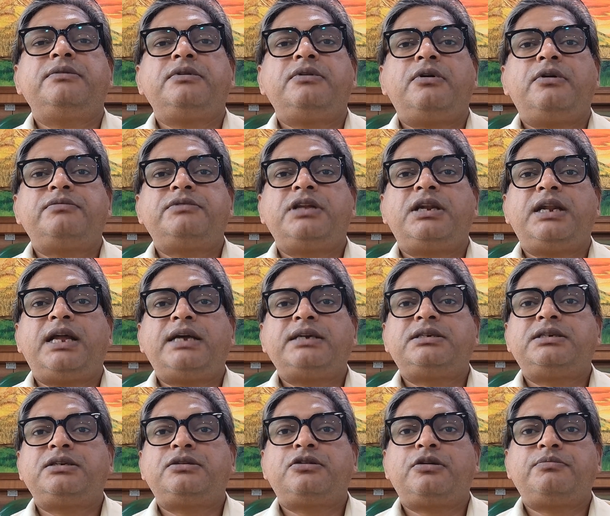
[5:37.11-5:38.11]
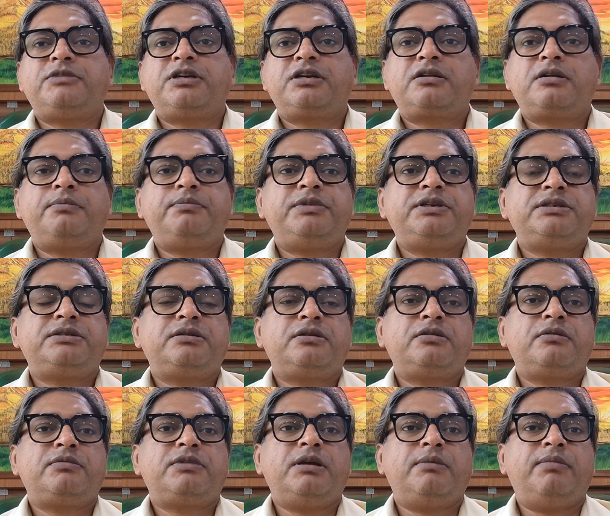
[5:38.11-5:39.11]
of the last date of the completion
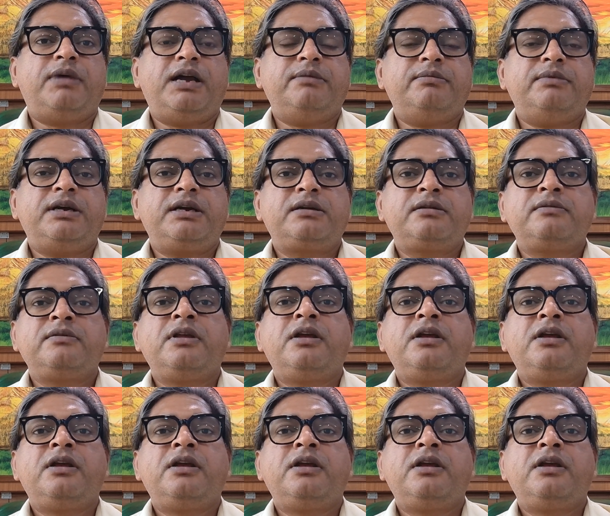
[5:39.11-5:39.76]
of the buyback.